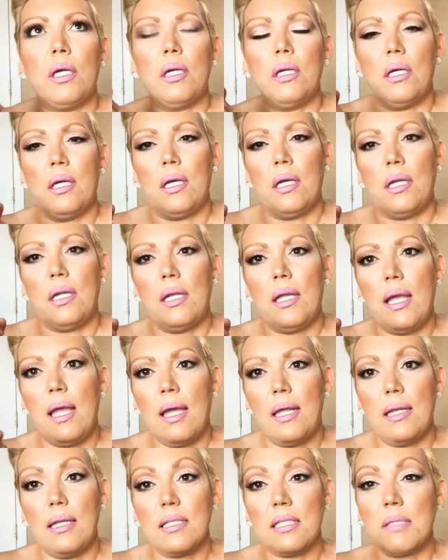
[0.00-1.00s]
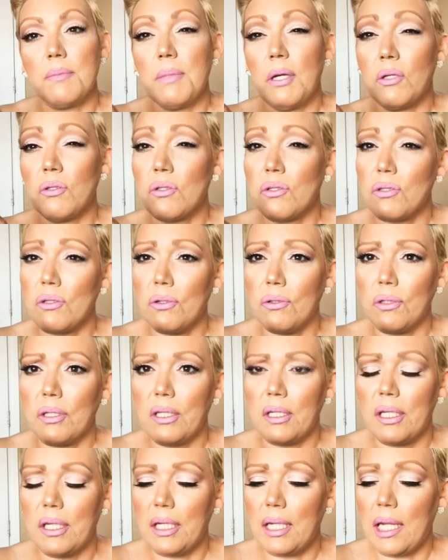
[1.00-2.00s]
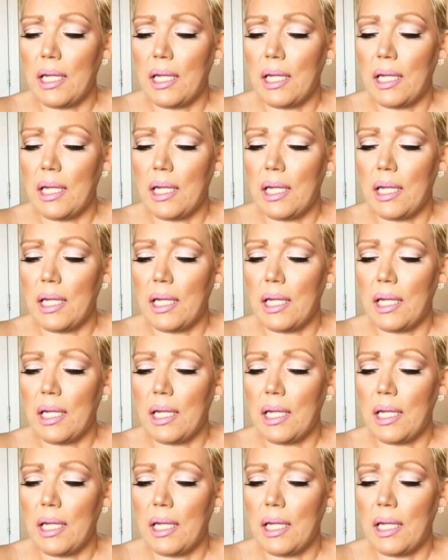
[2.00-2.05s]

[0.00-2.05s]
good and it smells so good,